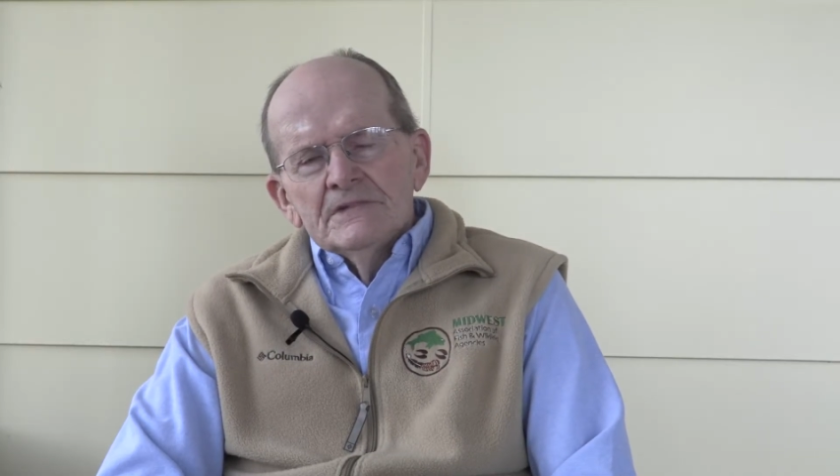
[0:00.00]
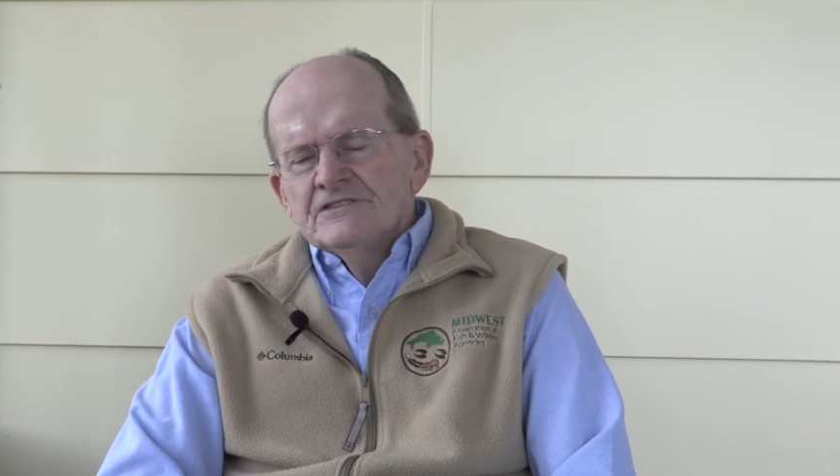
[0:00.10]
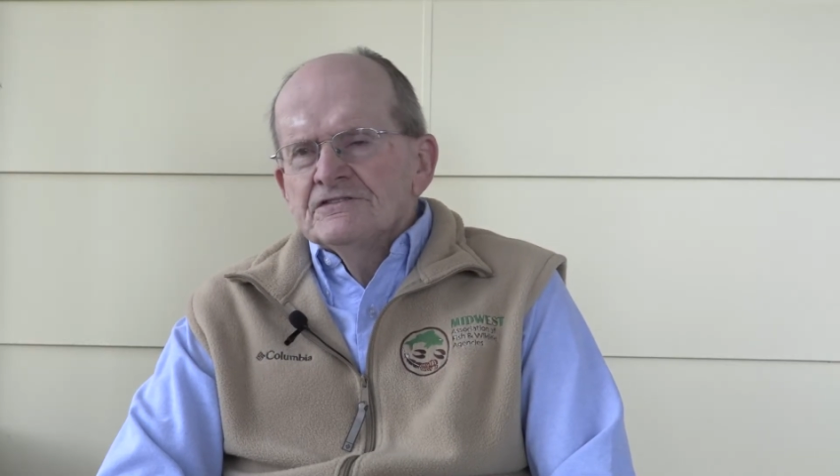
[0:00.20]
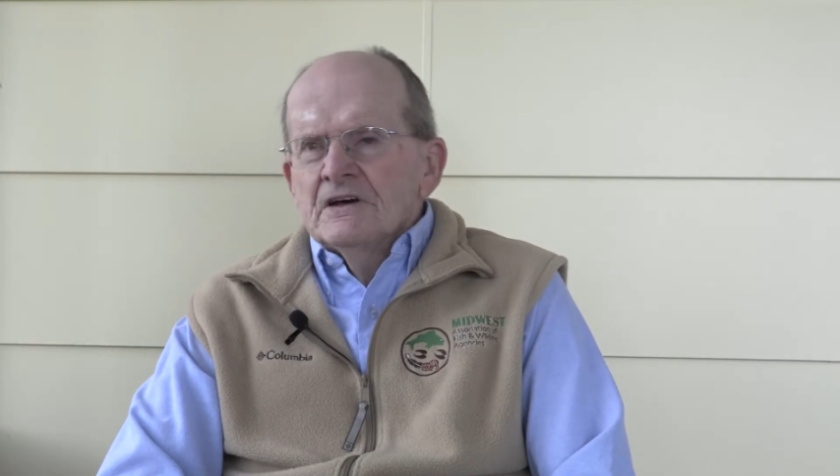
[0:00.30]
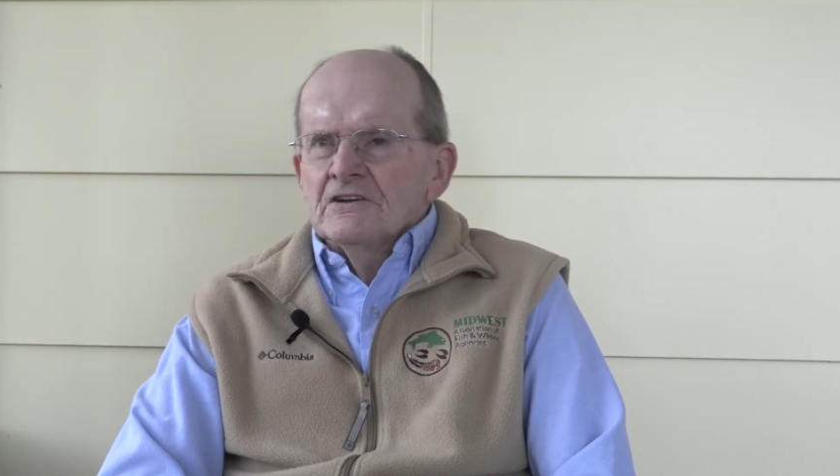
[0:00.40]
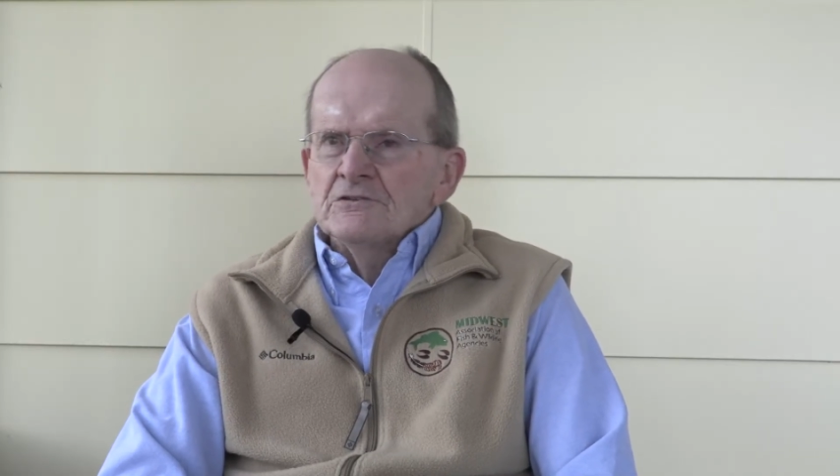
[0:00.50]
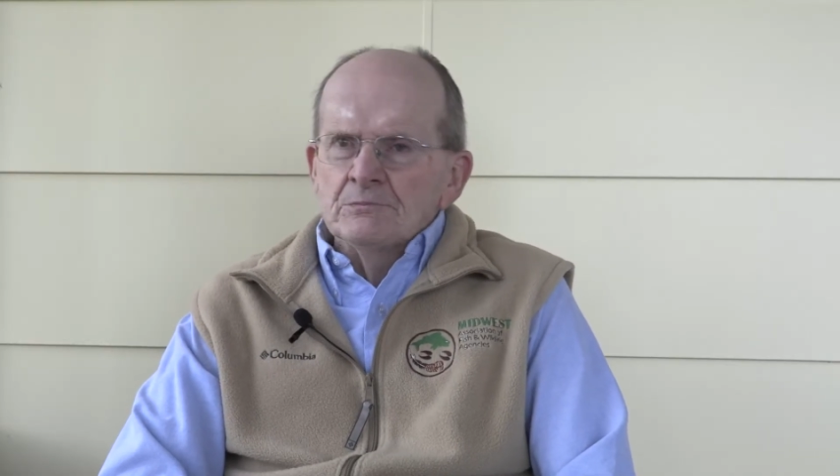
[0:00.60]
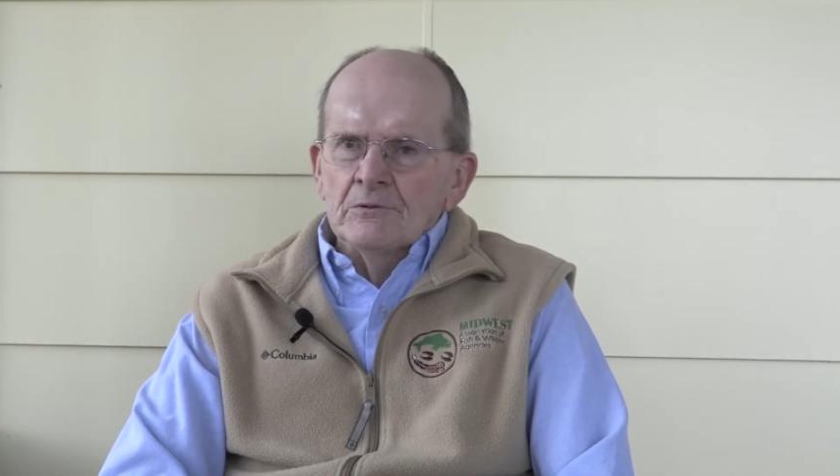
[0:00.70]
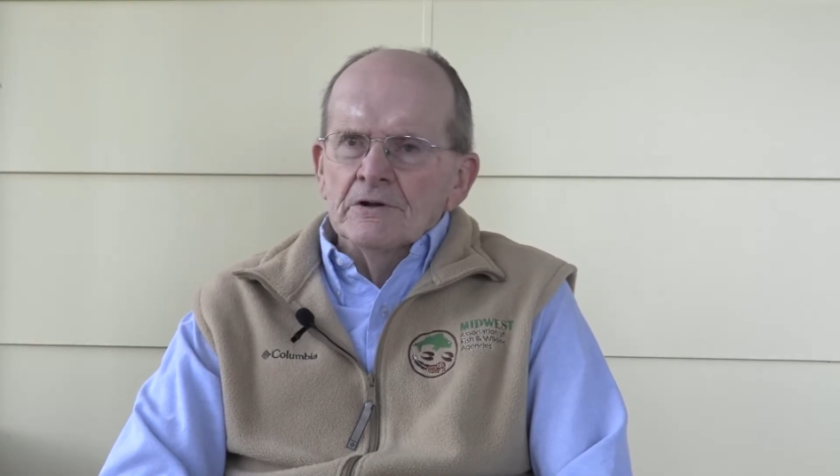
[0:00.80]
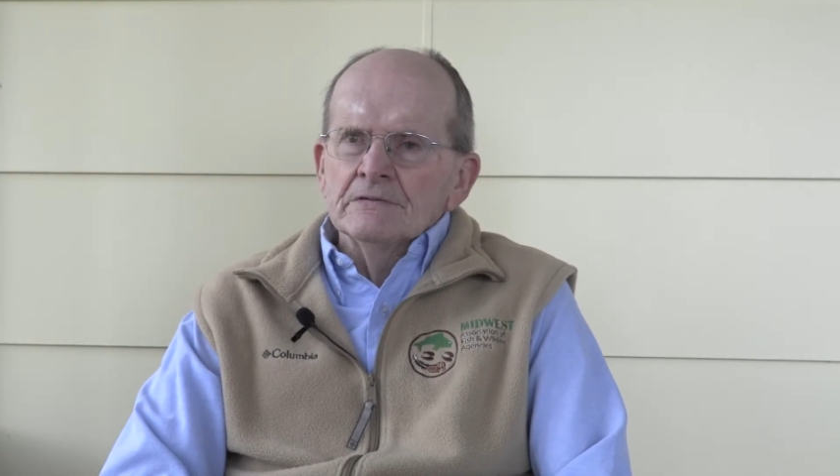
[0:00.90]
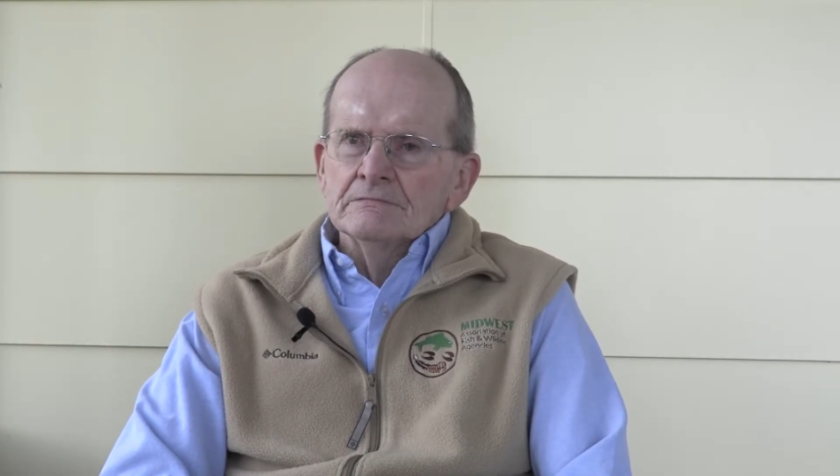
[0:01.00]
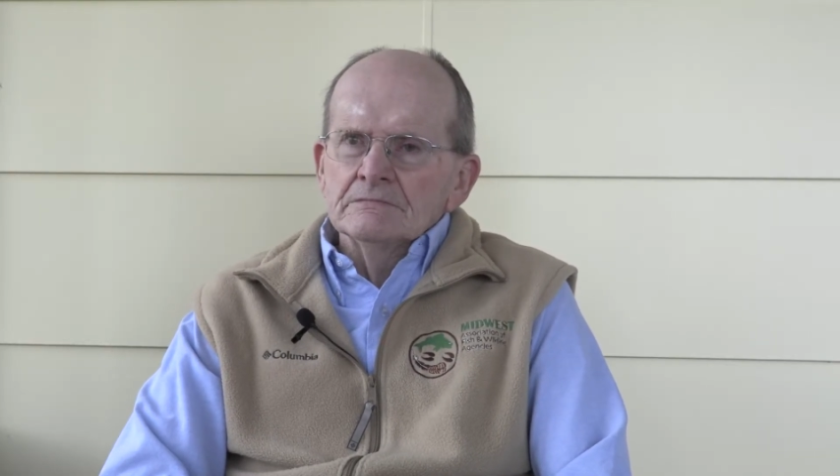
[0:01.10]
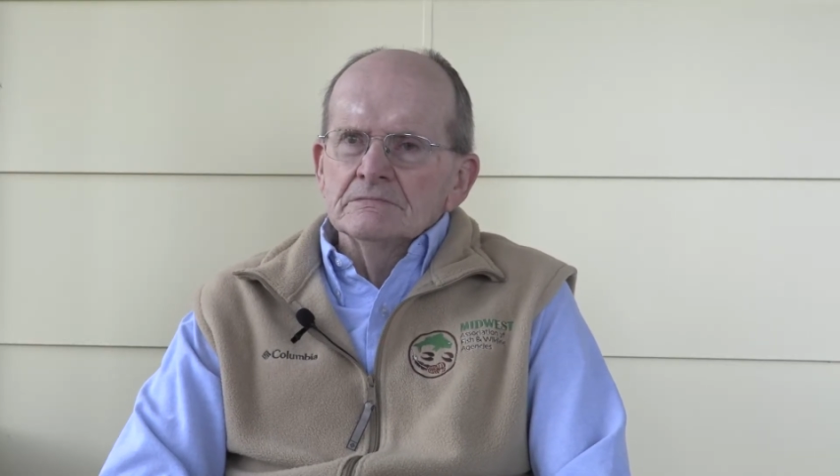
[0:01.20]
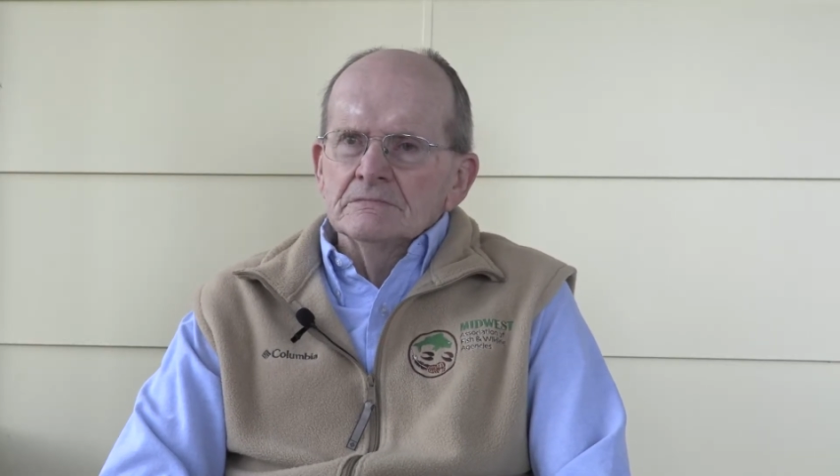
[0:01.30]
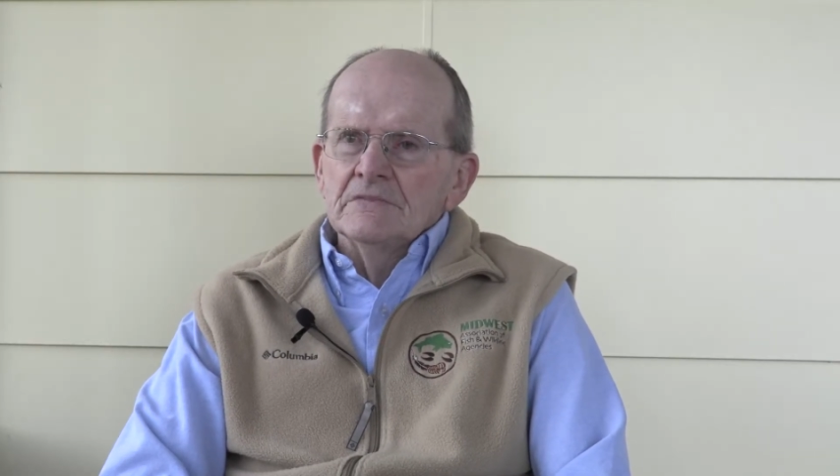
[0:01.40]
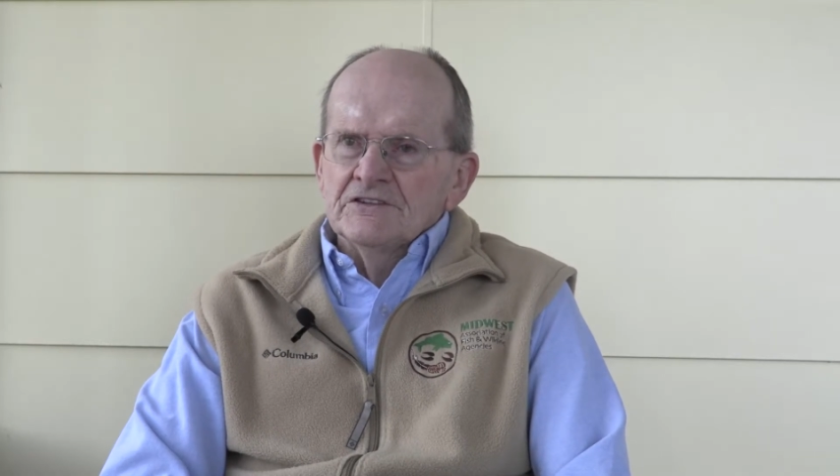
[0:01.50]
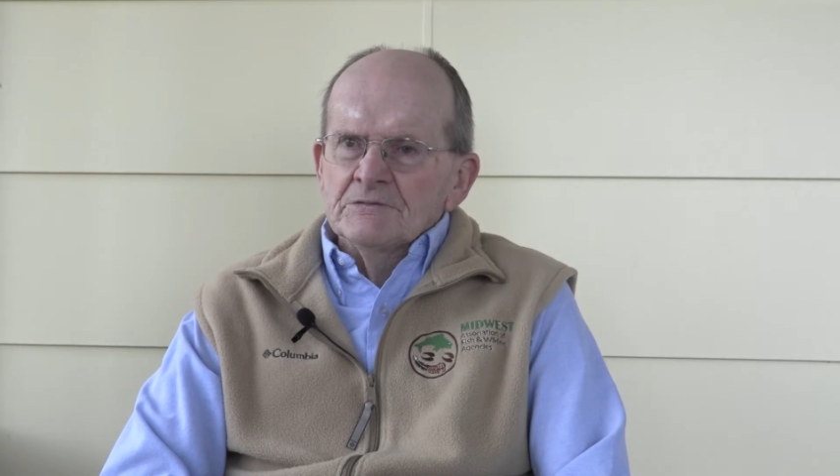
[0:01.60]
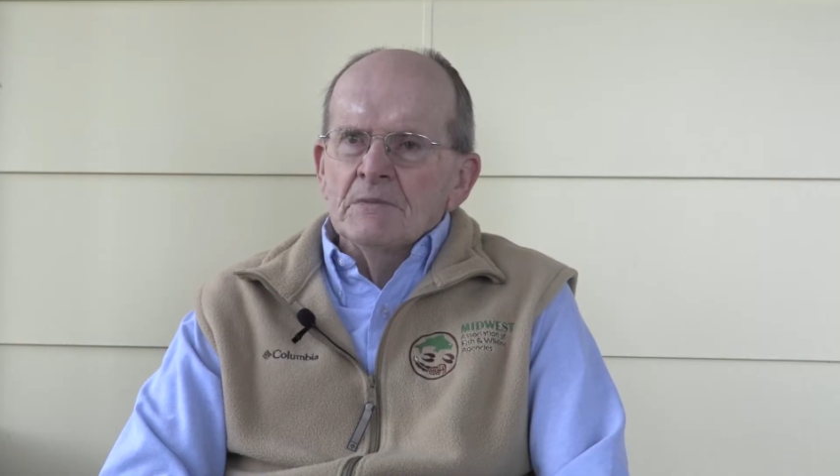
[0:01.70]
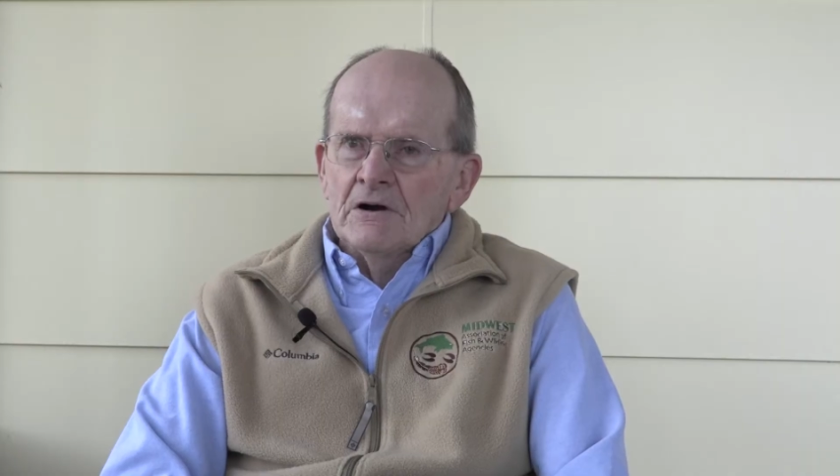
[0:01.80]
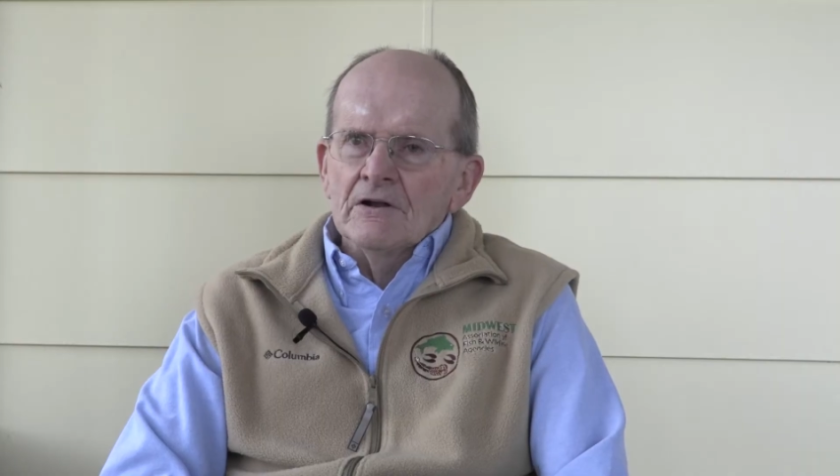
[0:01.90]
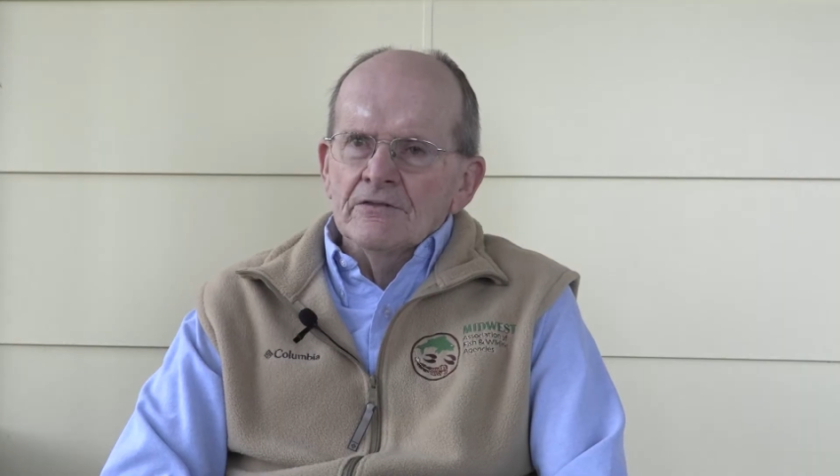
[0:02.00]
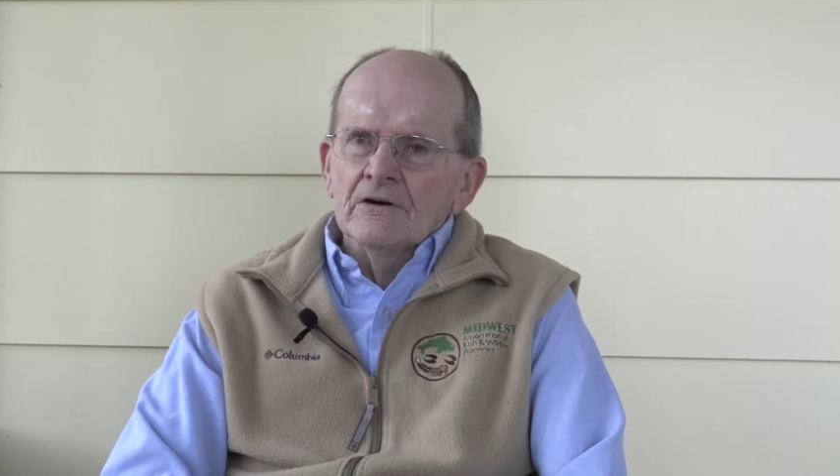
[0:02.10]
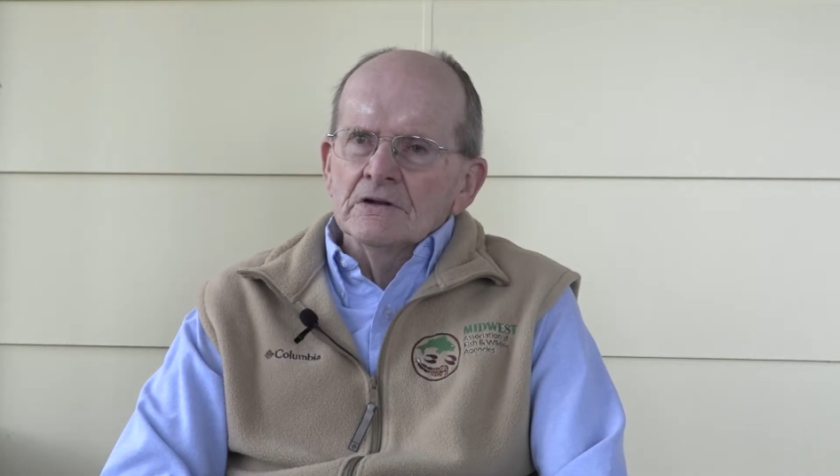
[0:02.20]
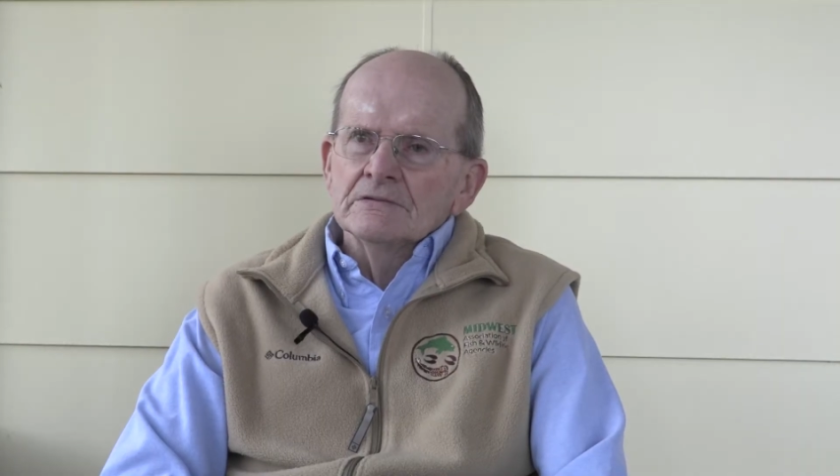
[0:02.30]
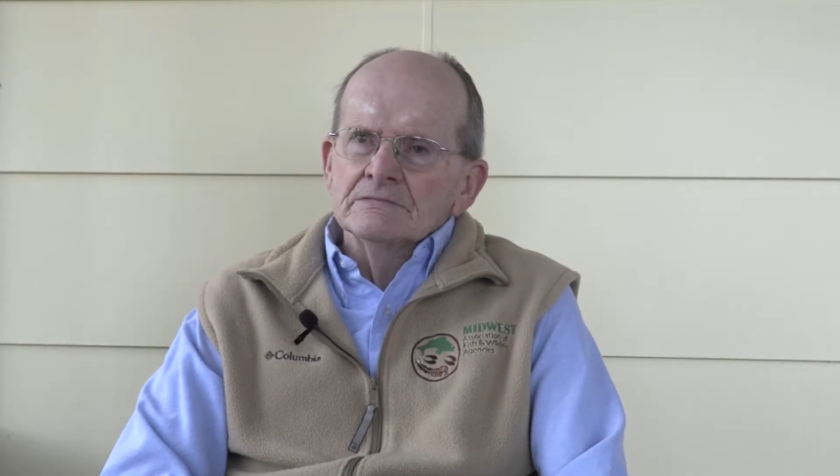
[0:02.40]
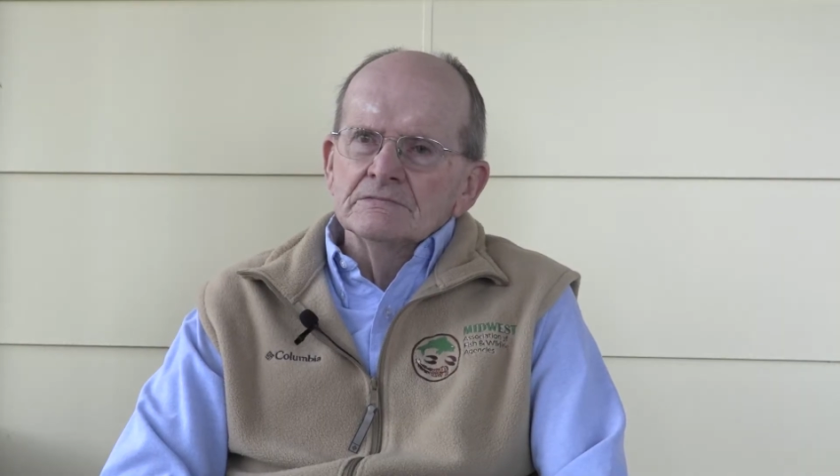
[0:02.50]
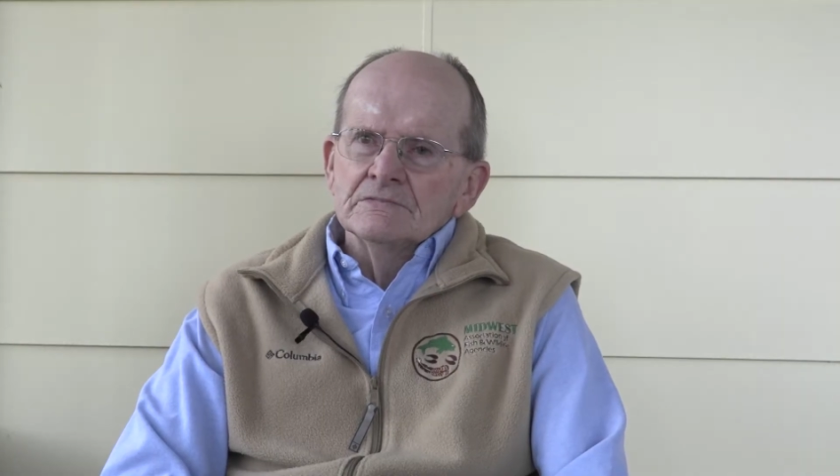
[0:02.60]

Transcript: it's not a sprint, it's a marathon.